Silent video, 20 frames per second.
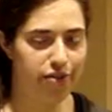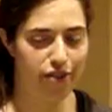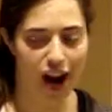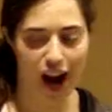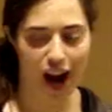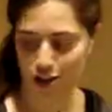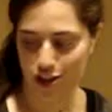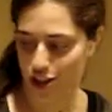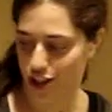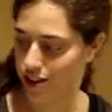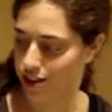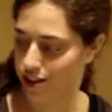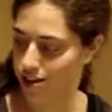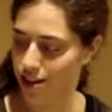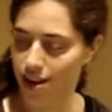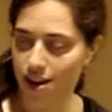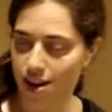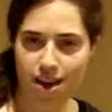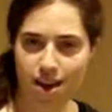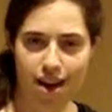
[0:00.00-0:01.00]
fractions.
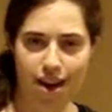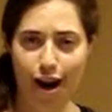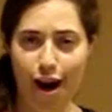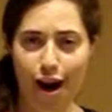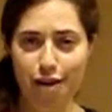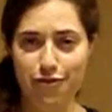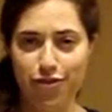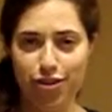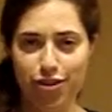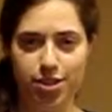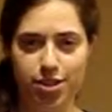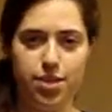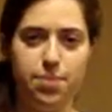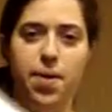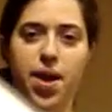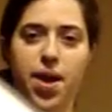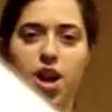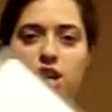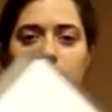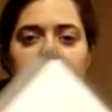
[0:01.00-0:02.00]
And our first
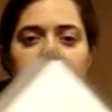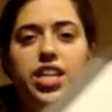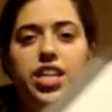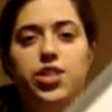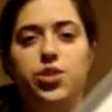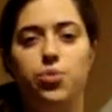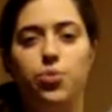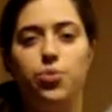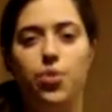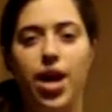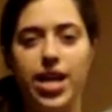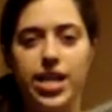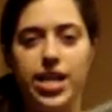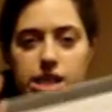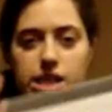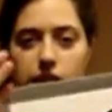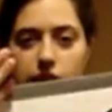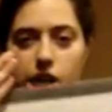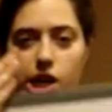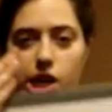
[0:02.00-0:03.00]
comparison is right
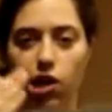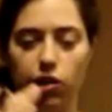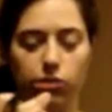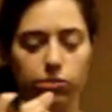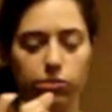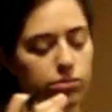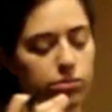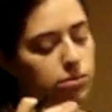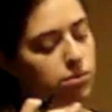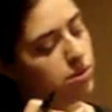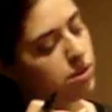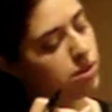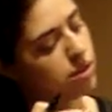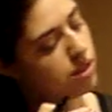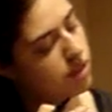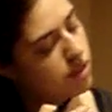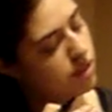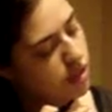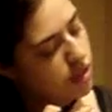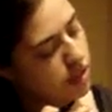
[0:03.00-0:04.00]
here.
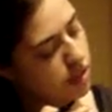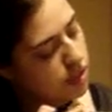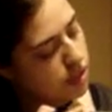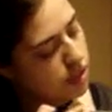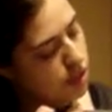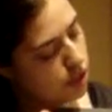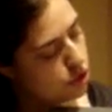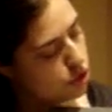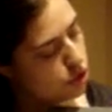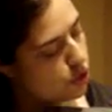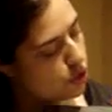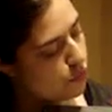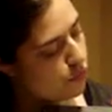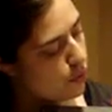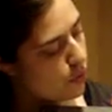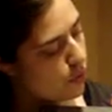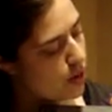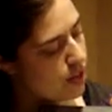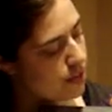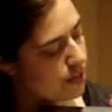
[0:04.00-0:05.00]

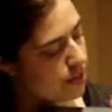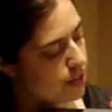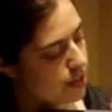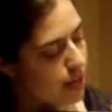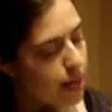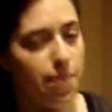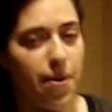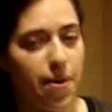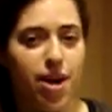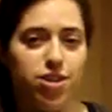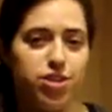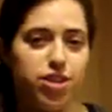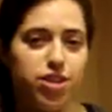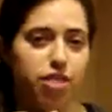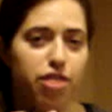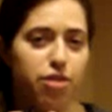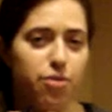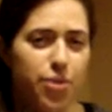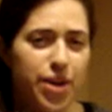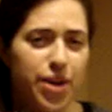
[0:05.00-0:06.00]
2/4 compared to
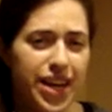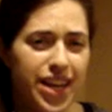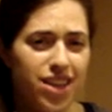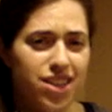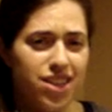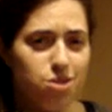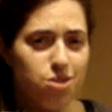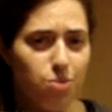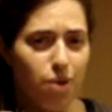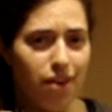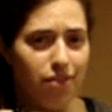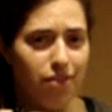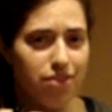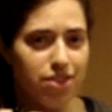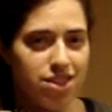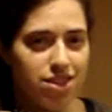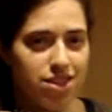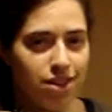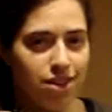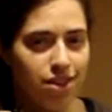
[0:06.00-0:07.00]

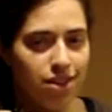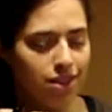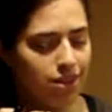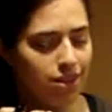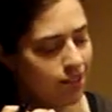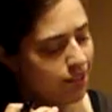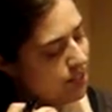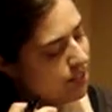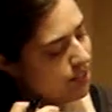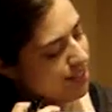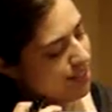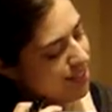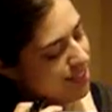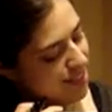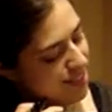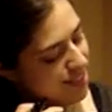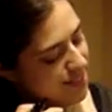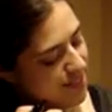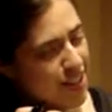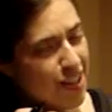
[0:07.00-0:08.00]
3/12.
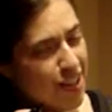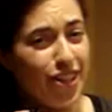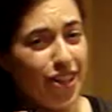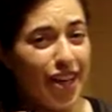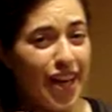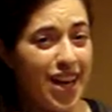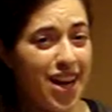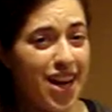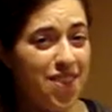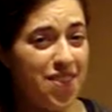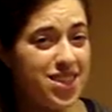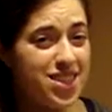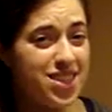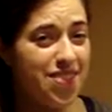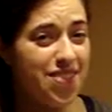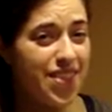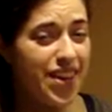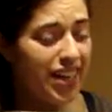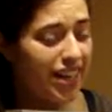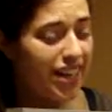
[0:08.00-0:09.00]
If you're looking at this
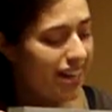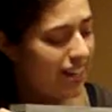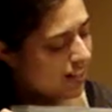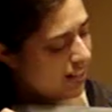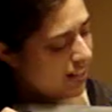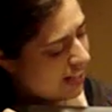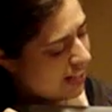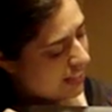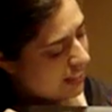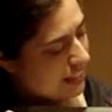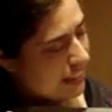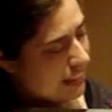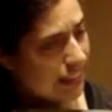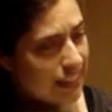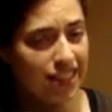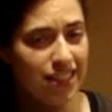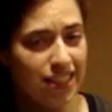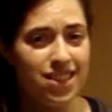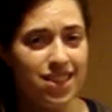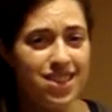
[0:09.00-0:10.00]
and thinking
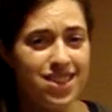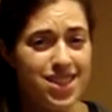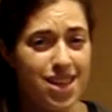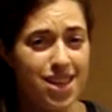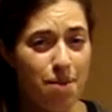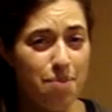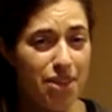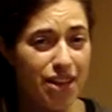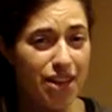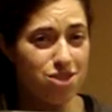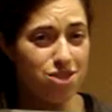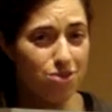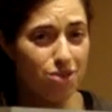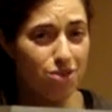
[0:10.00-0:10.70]
something's